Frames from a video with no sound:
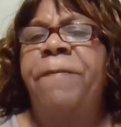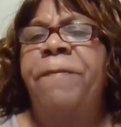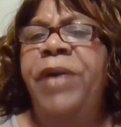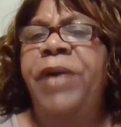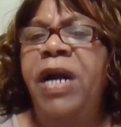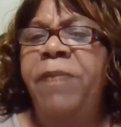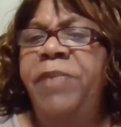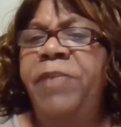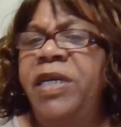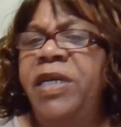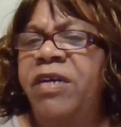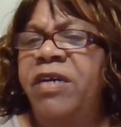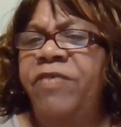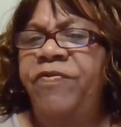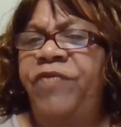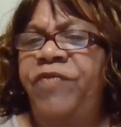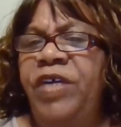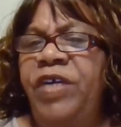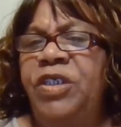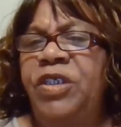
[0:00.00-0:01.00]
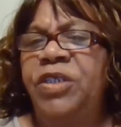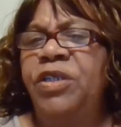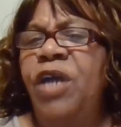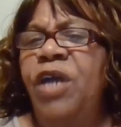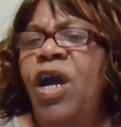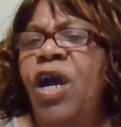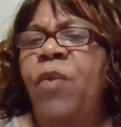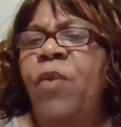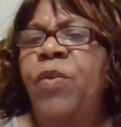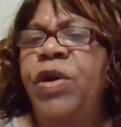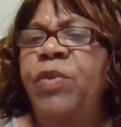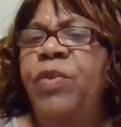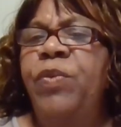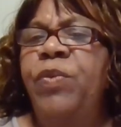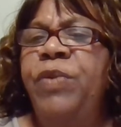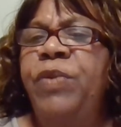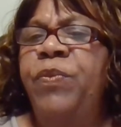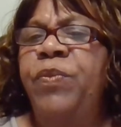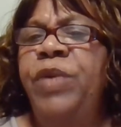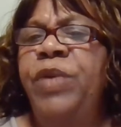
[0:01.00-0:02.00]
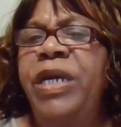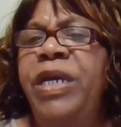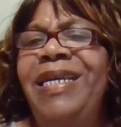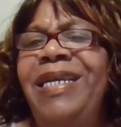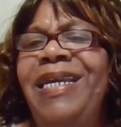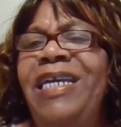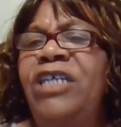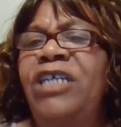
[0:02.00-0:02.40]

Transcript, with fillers: public confession when we went